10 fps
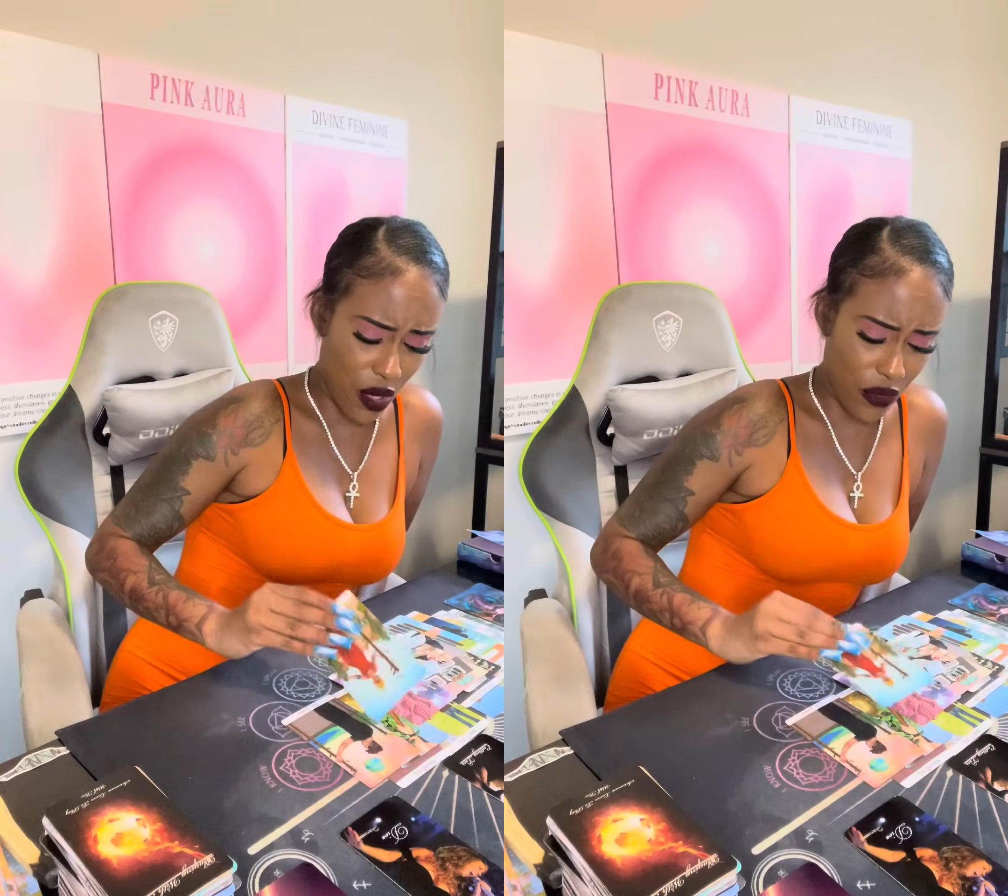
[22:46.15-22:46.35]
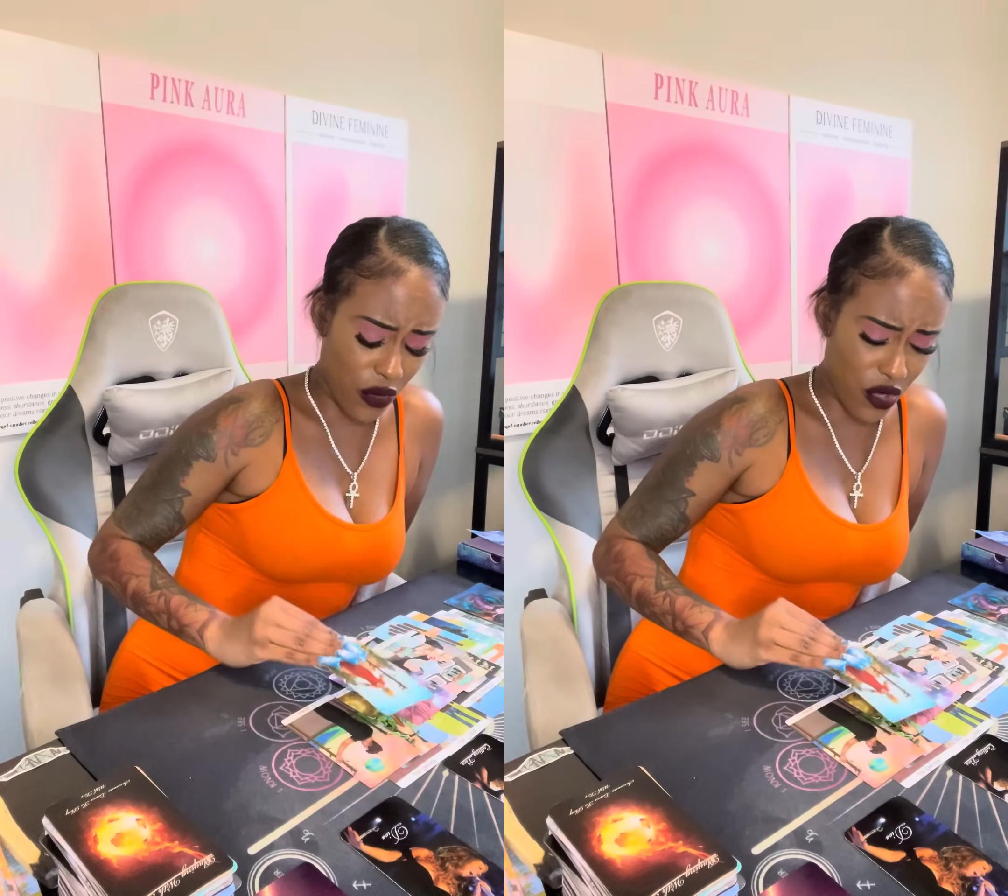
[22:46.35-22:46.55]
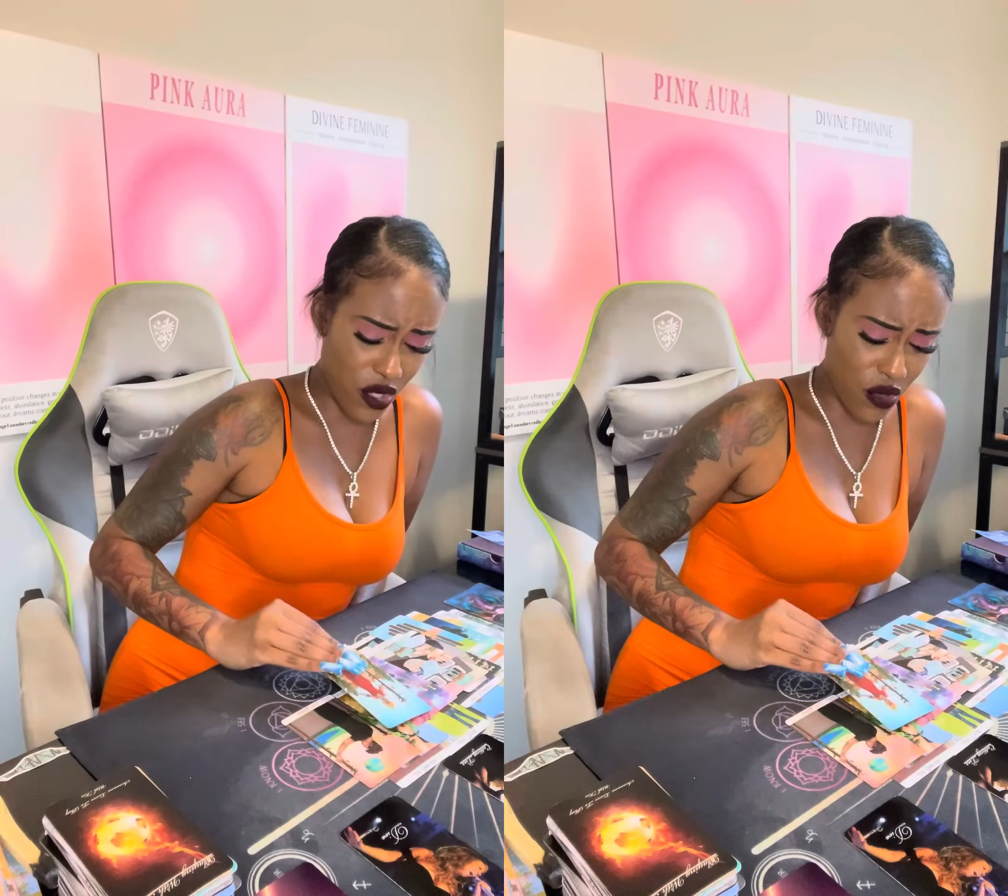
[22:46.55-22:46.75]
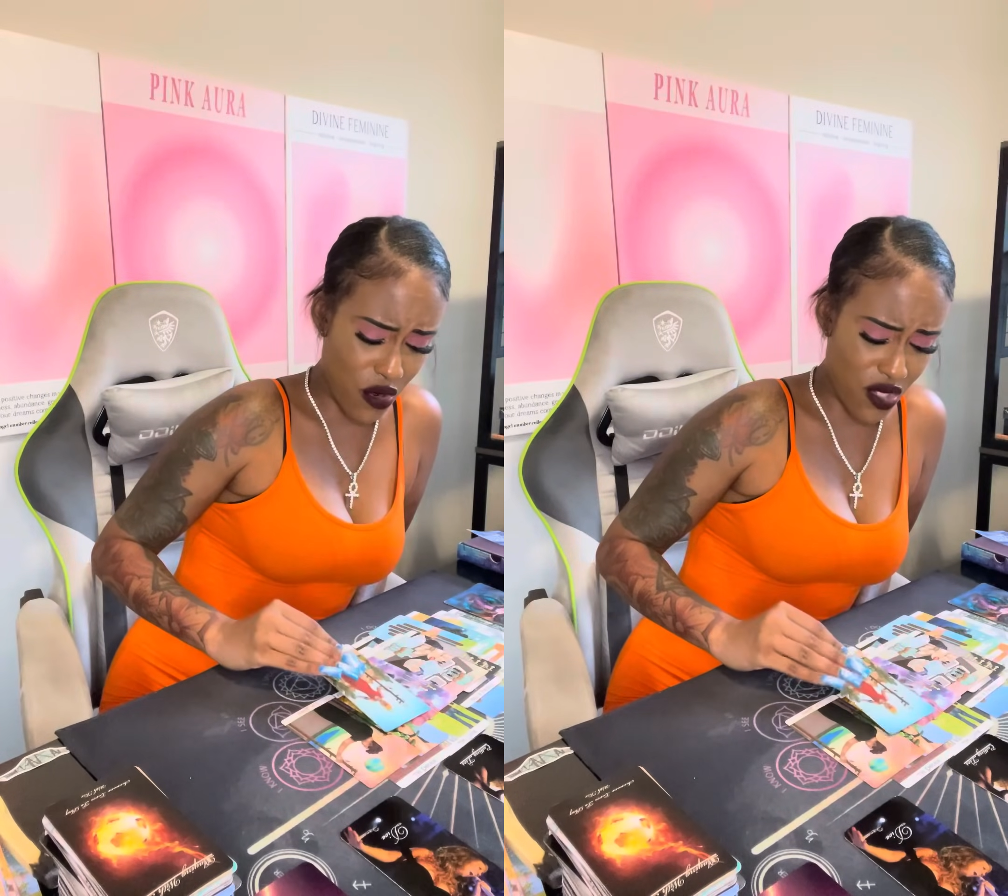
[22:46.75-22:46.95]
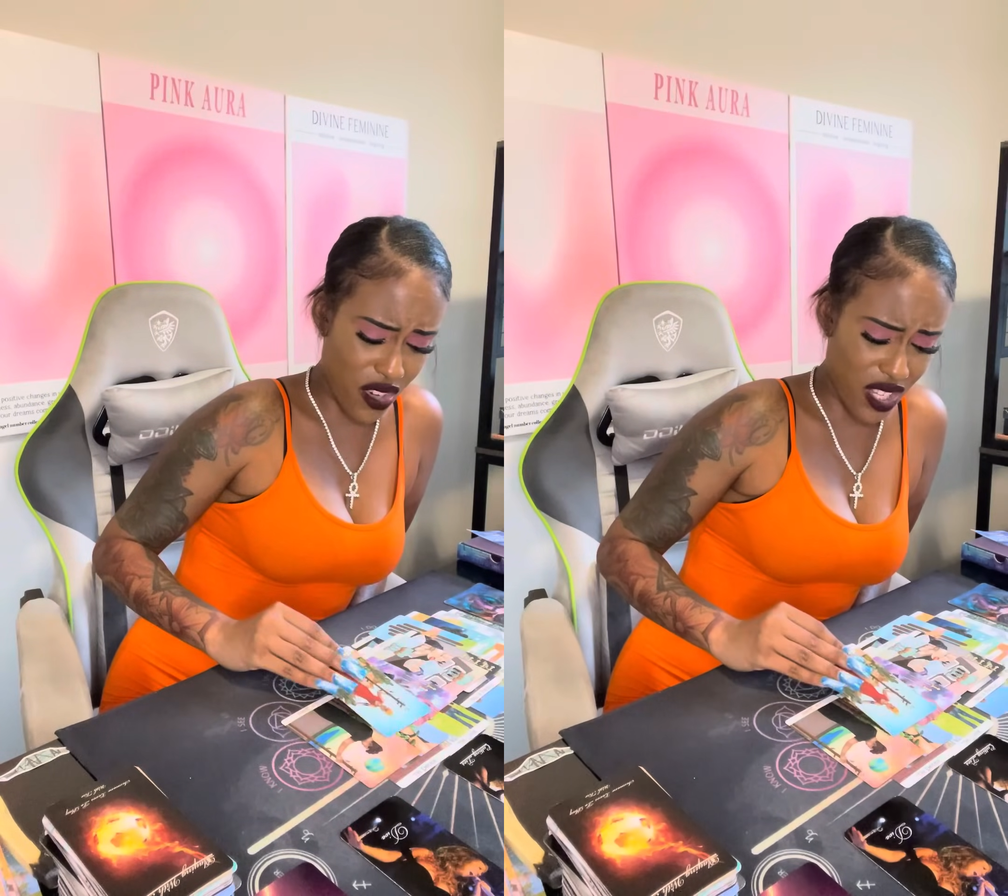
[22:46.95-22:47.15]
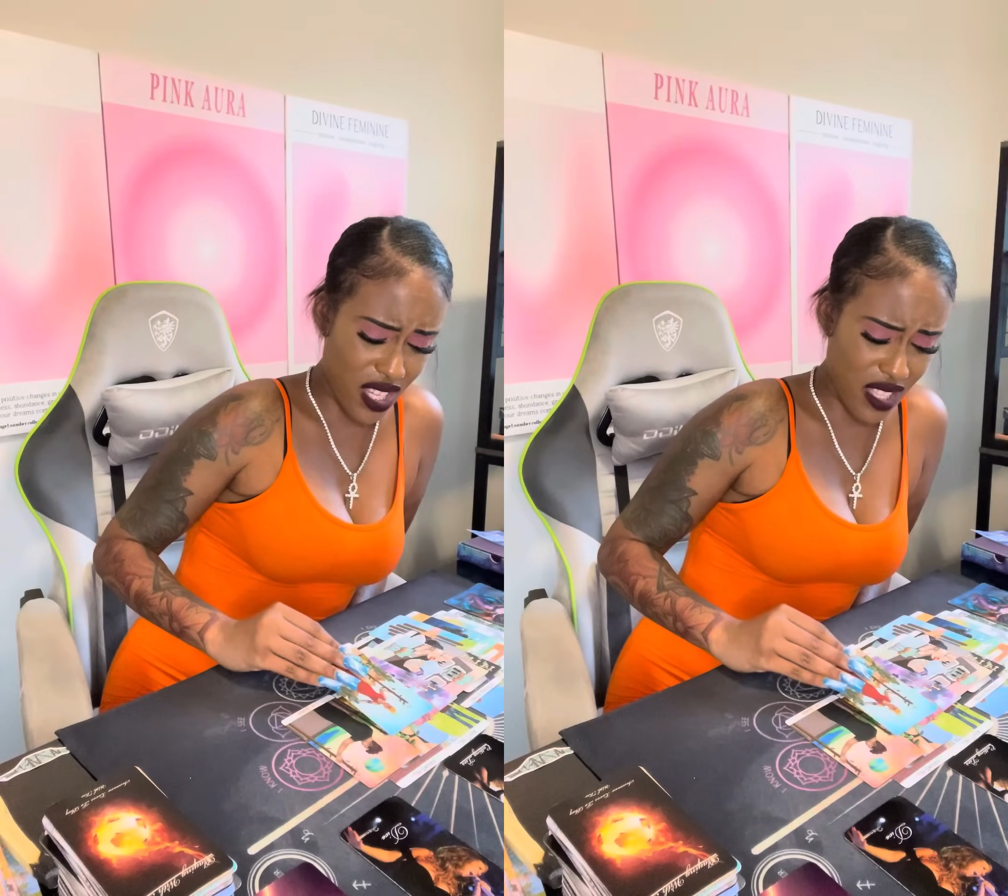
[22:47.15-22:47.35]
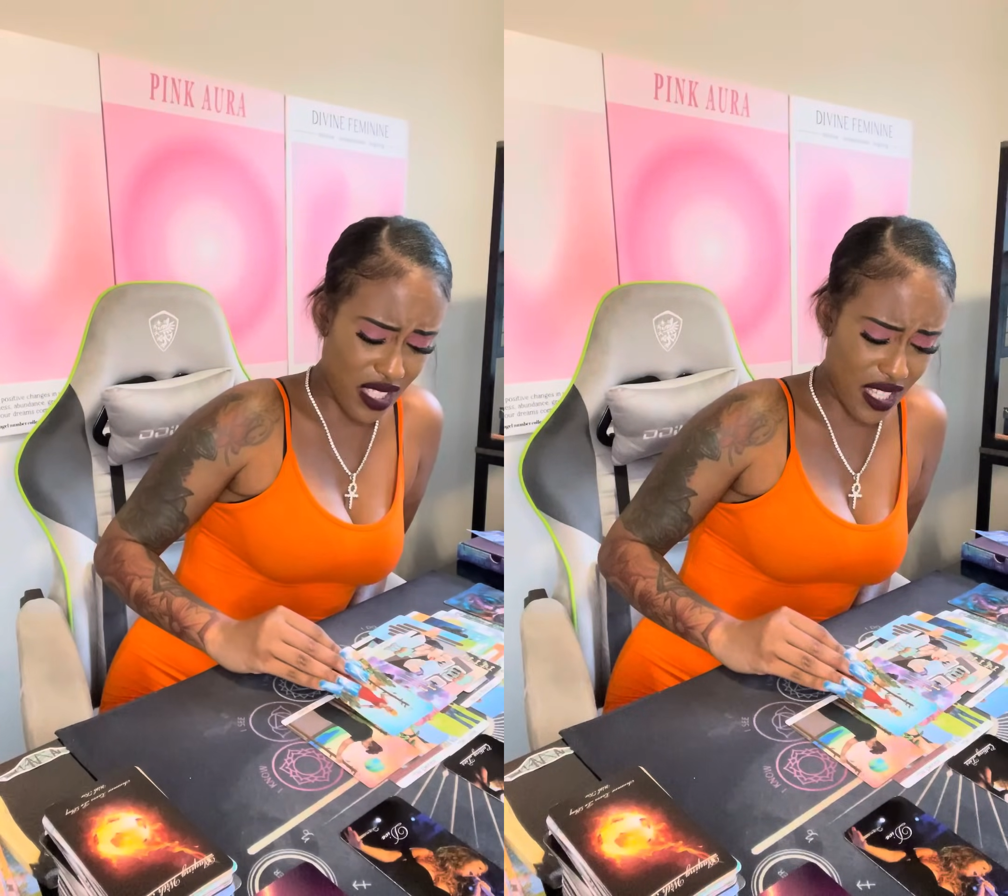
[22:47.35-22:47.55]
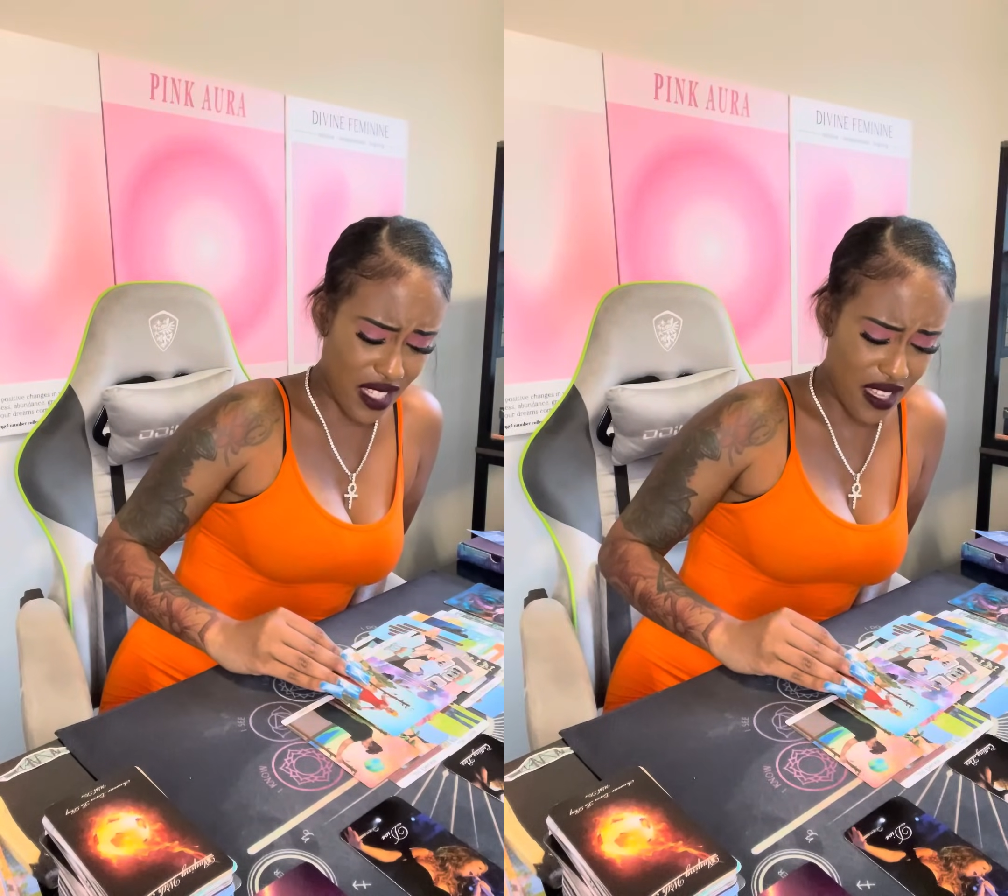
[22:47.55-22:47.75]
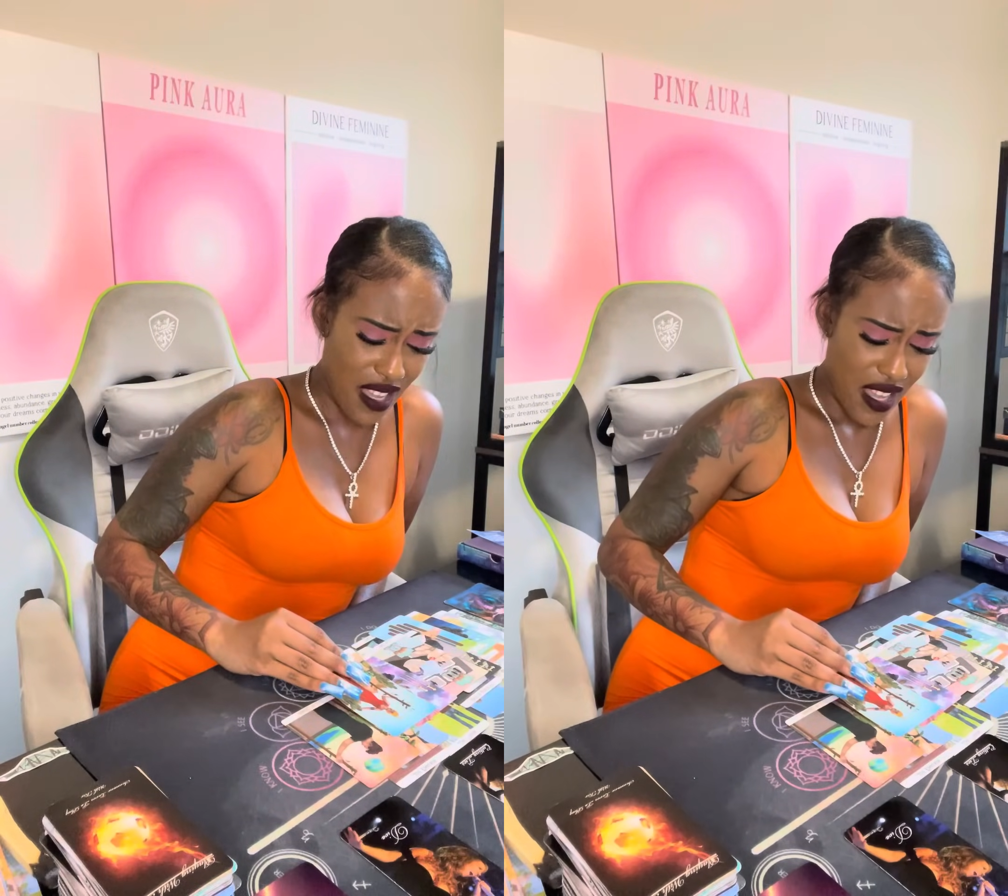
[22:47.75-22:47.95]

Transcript: Four swords, you're healing.